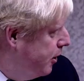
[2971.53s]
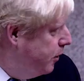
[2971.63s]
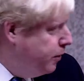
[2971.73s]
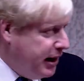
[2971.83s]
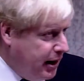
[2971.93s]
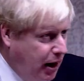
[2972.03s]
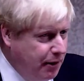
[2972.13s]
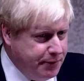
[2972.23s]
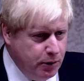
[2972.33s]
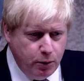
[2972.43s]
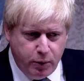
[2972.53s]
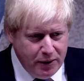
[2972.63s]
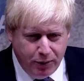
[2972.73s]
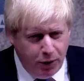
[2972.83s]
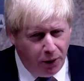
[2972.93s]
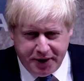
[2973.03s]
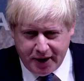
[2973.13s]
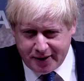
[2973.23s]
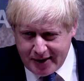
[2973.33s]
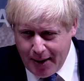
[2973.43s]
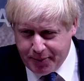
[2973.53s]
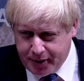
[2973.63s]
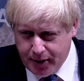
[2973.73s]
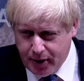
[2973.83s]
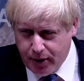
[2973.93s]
who, in our view, will not accept